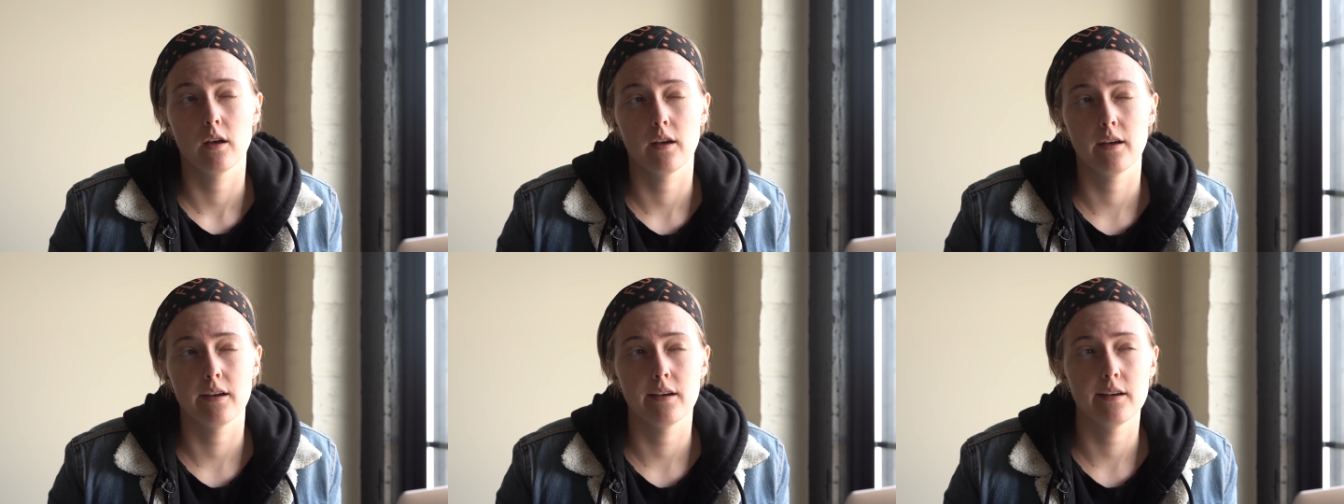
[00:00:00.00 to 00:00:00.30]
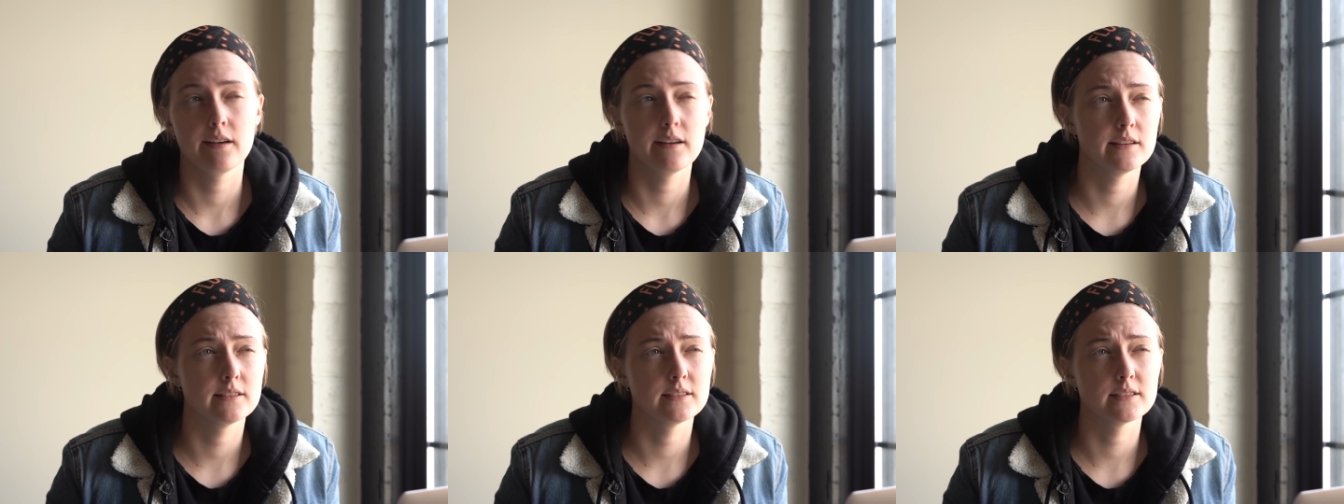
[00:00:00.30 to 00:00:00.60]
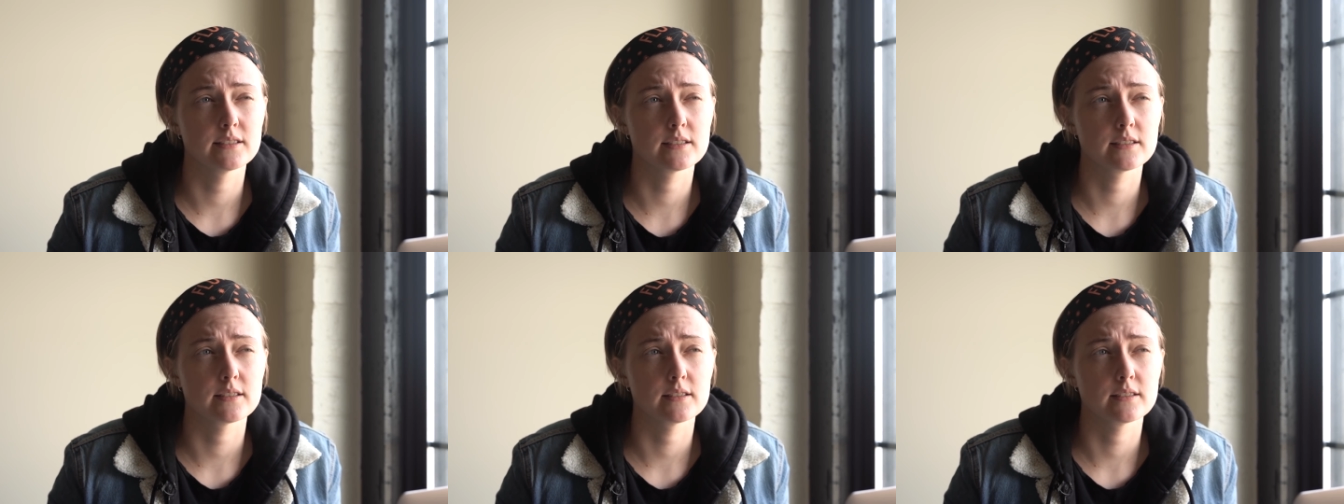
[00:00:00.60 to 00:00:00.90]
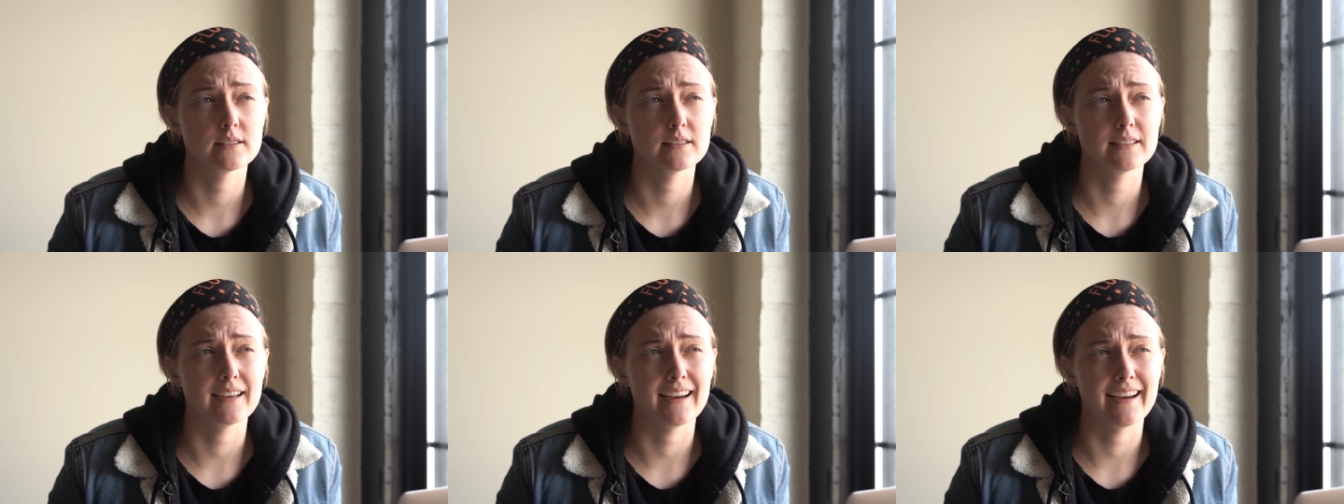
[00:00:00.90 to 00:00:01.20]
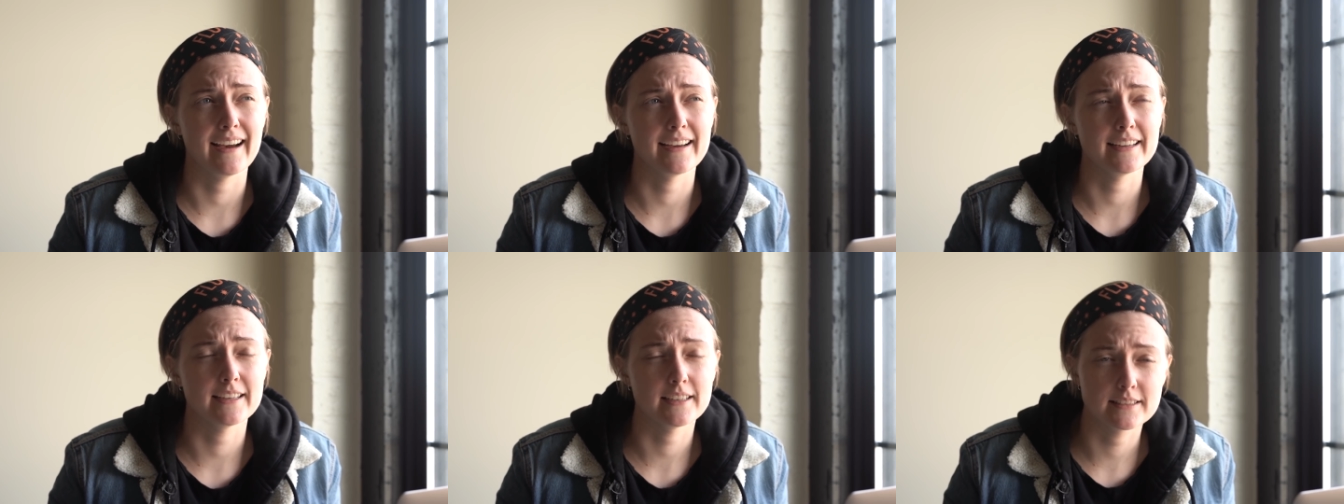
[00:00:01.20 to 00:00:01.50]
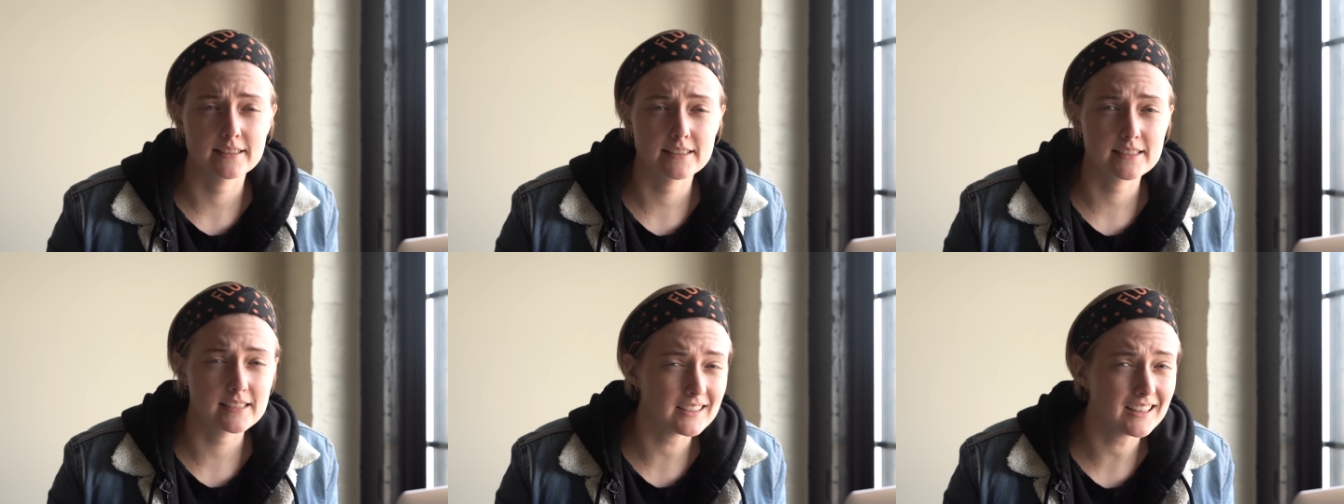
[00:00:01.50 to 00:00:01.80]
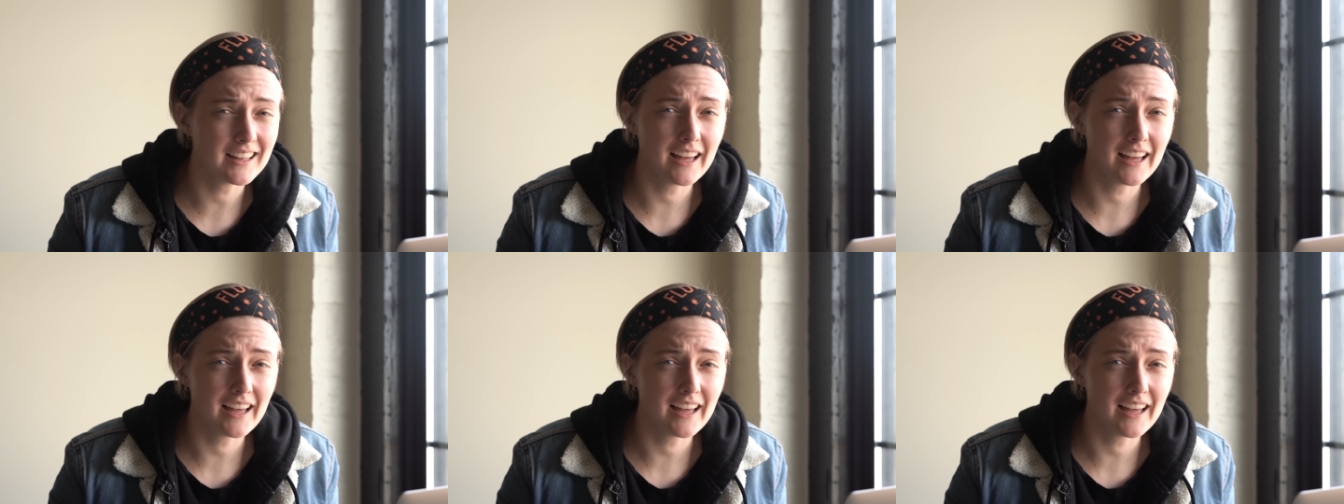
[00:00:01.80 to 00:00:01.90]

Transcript: And I still